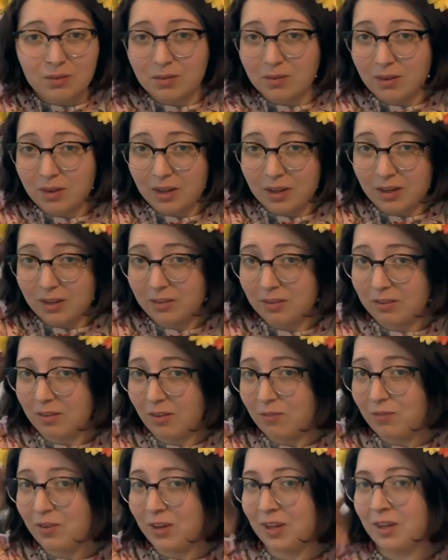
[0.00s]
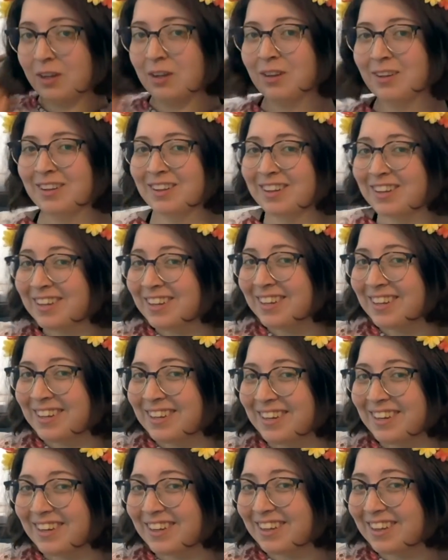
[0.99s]
it is something
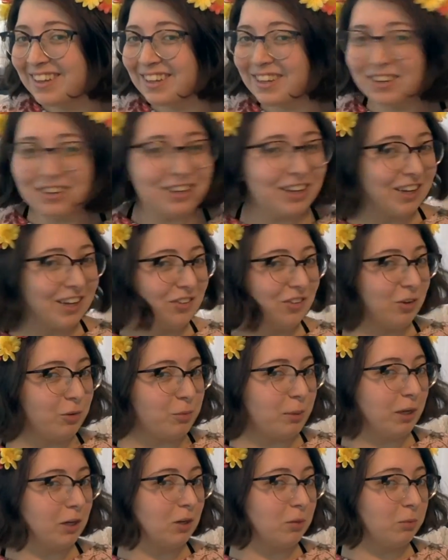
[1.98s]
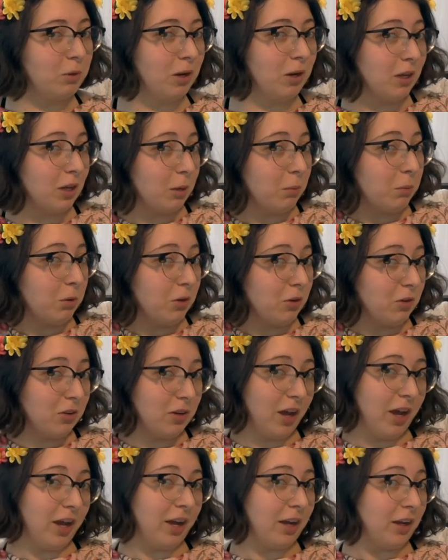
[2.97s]
a little nice to make to brighten up your
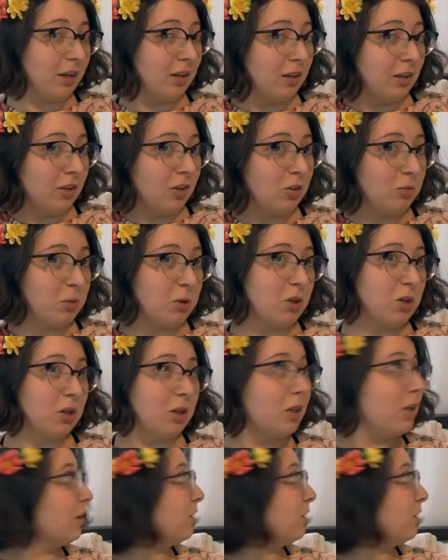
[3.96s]
day, especially like